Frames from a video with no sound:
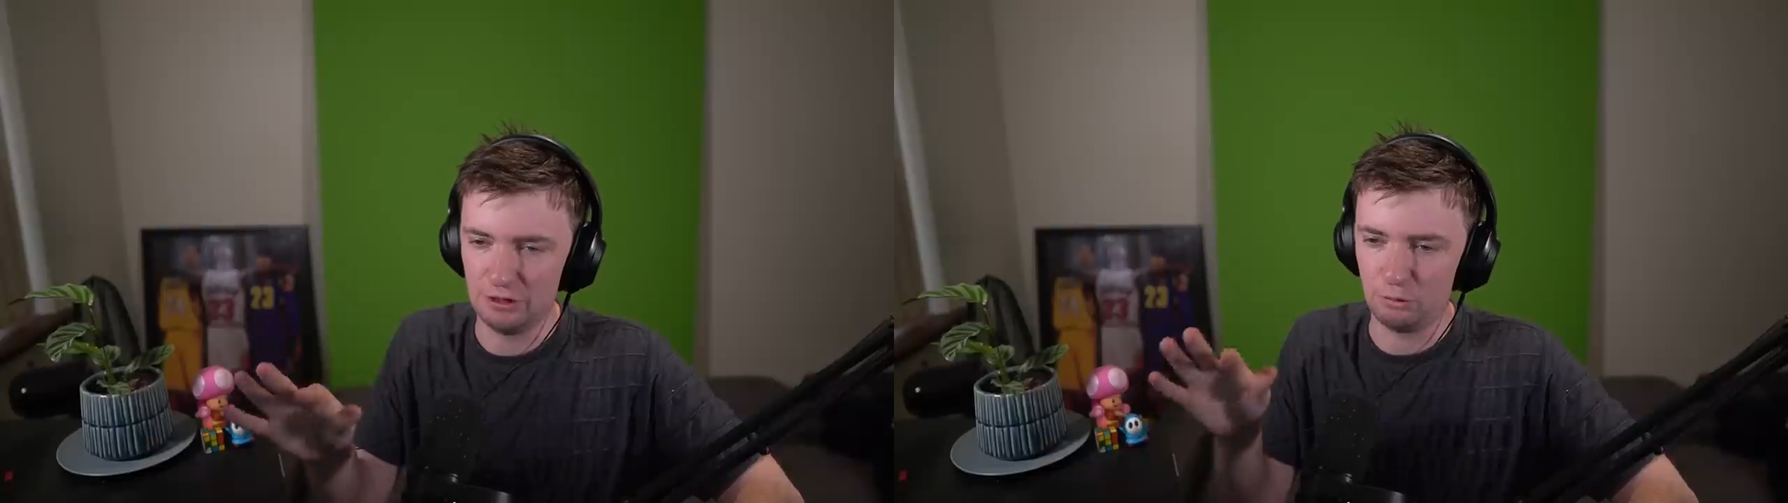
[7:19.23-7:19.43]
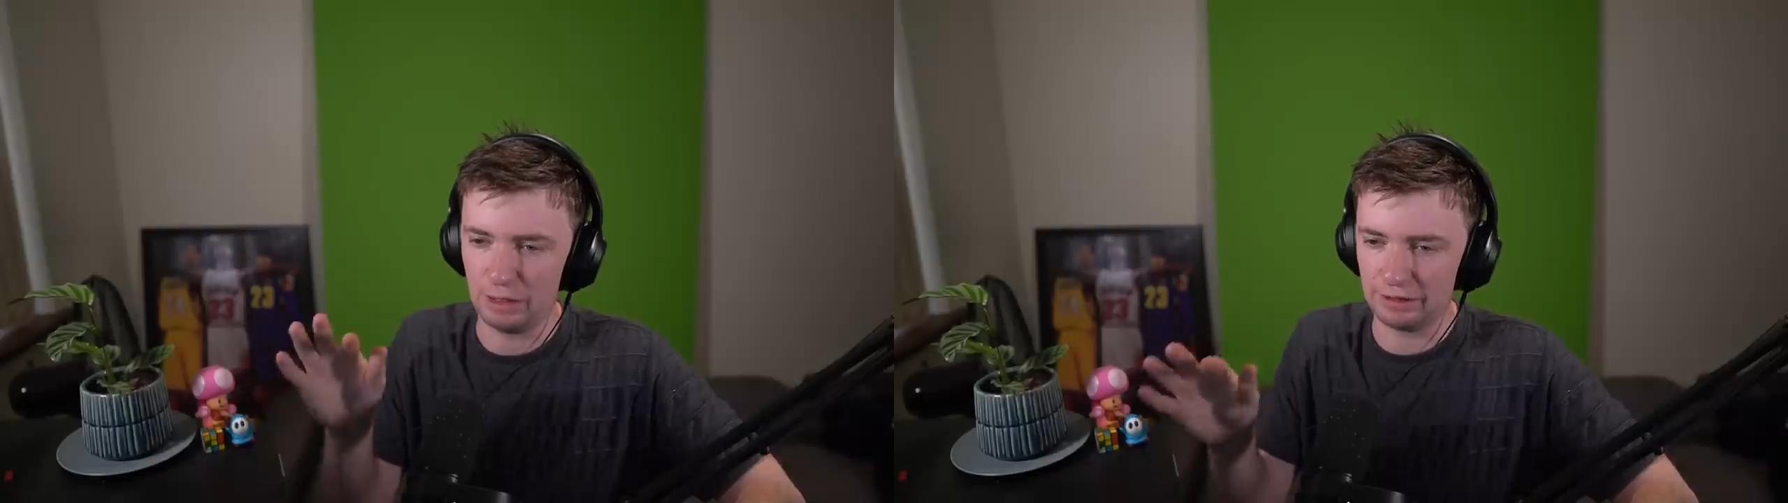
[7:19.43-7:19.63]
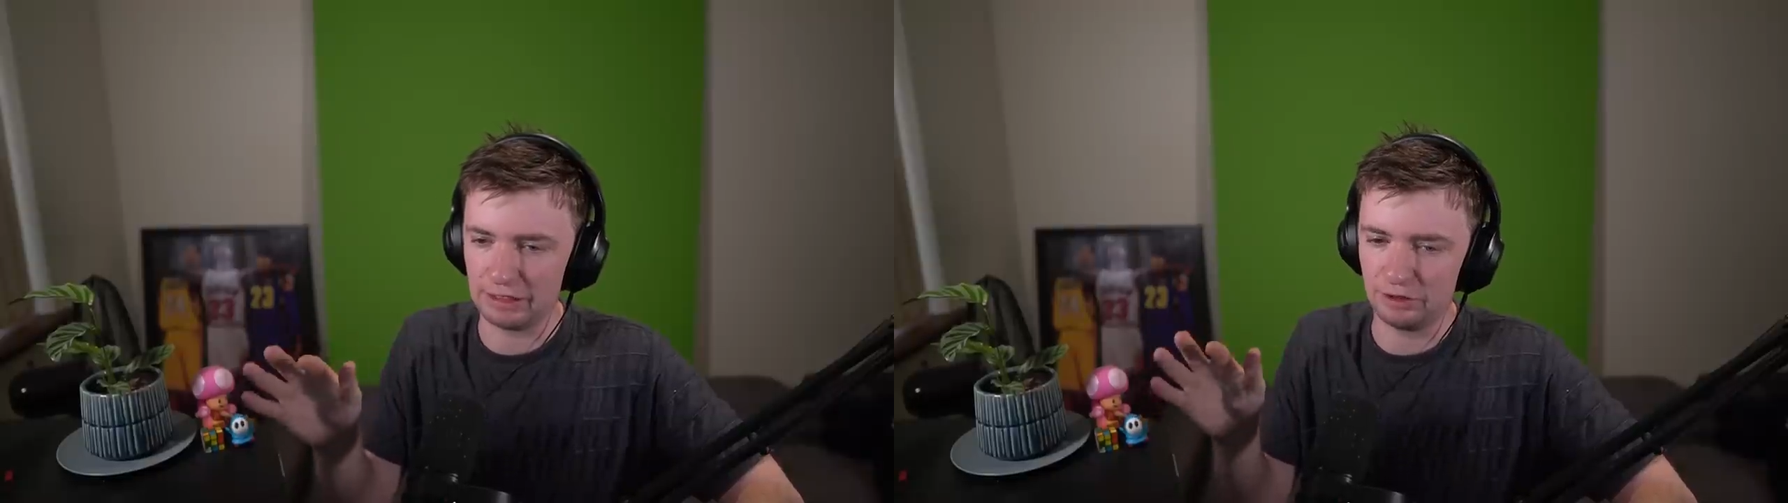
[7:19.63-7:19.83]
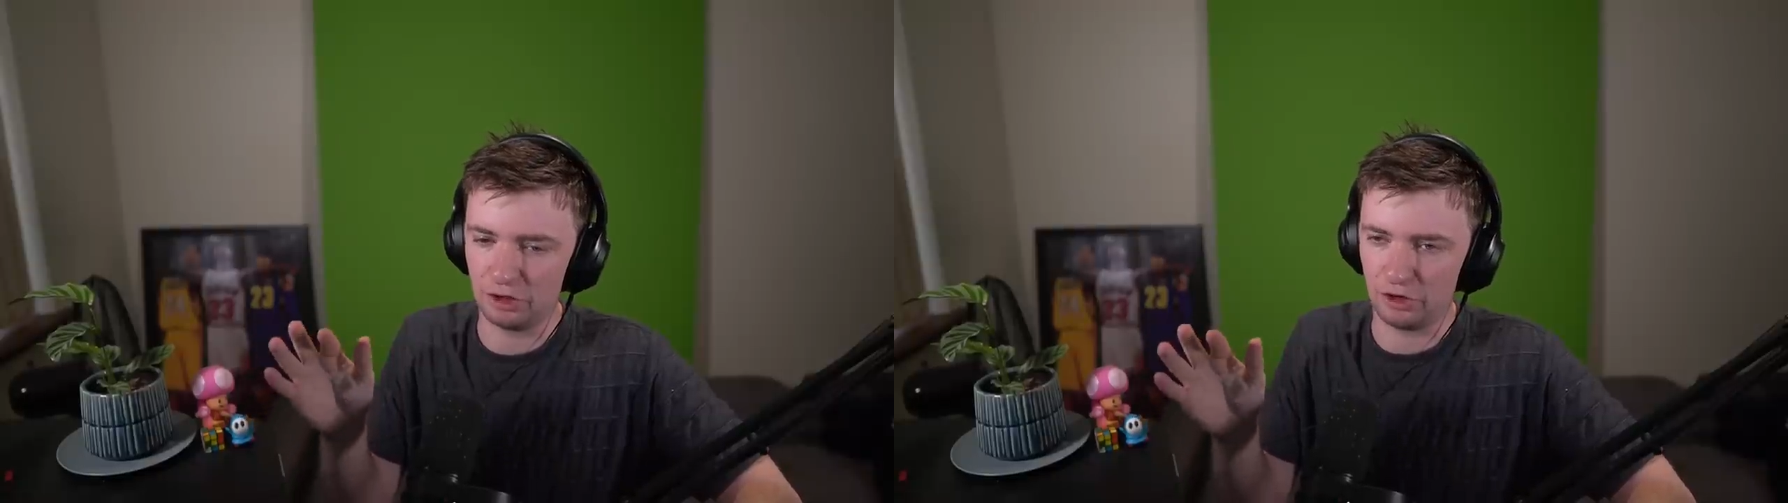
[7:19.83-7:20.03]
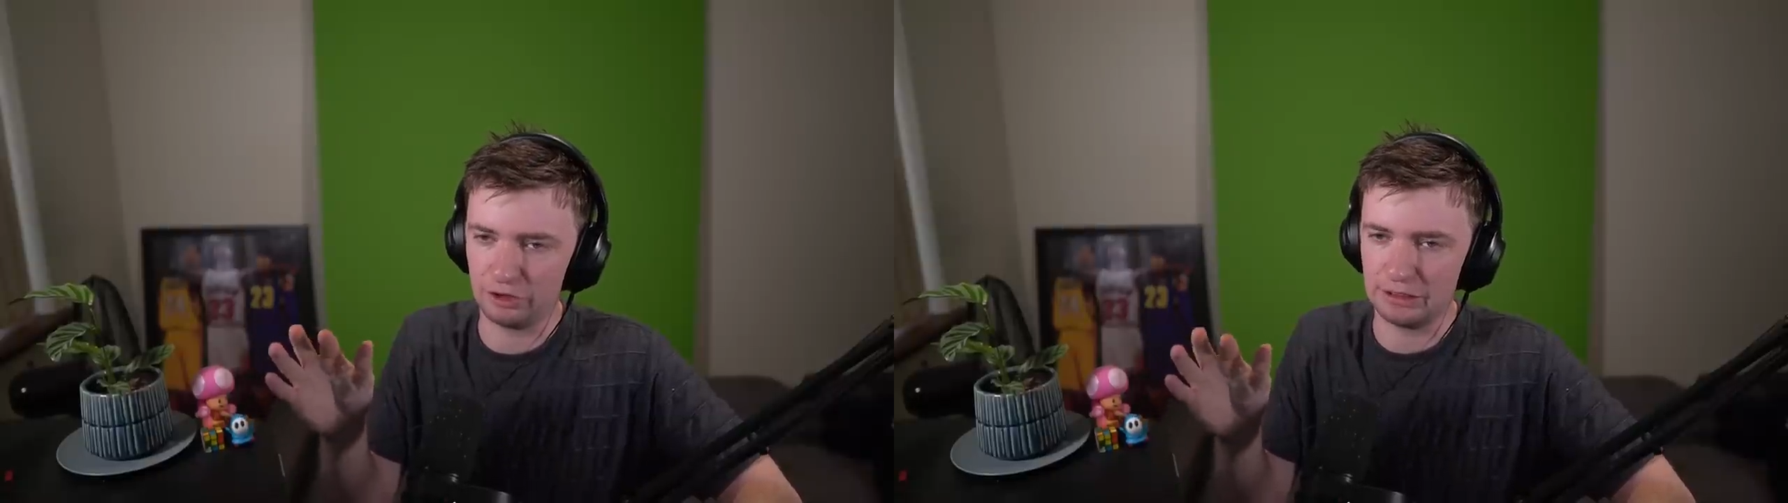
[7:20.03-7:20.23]
where they could
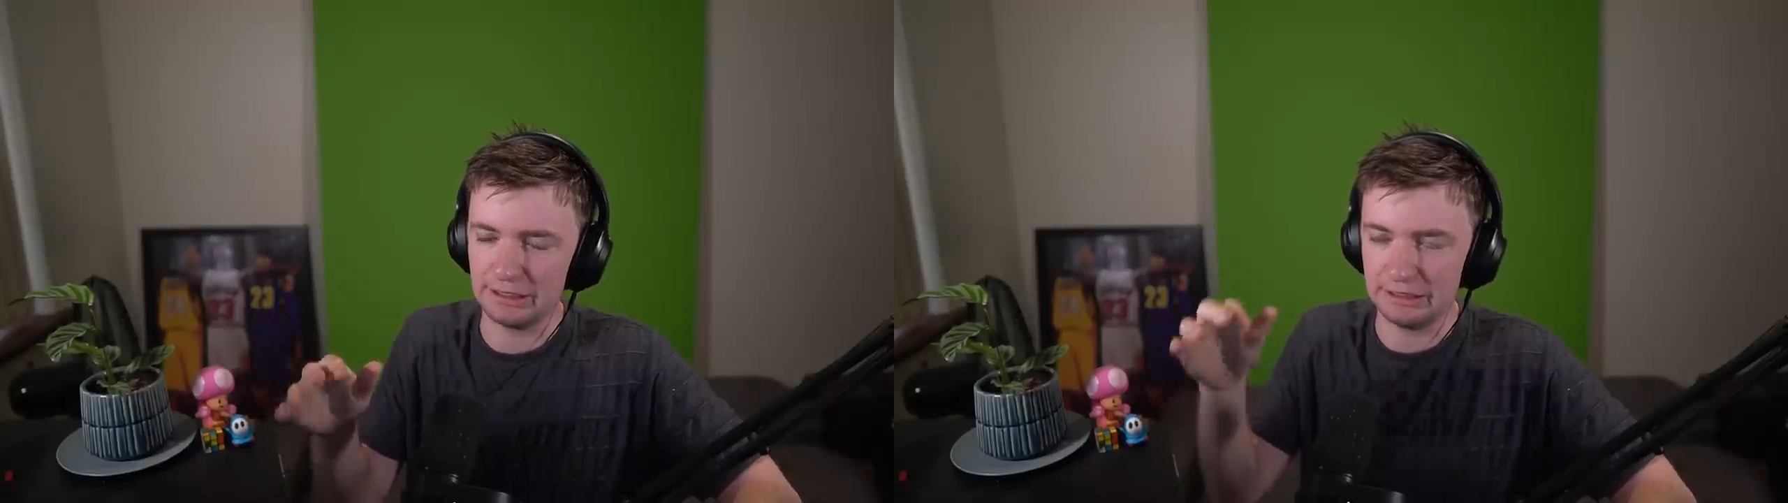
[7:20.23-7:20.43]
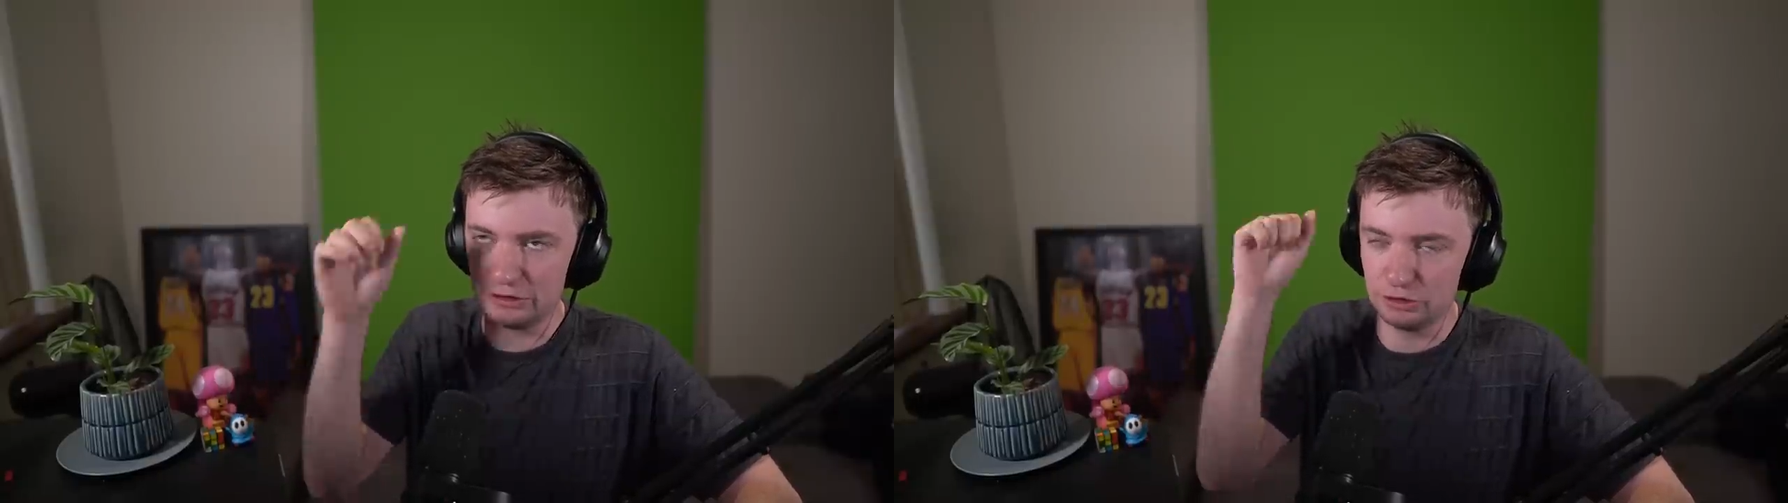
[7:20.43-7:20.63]
only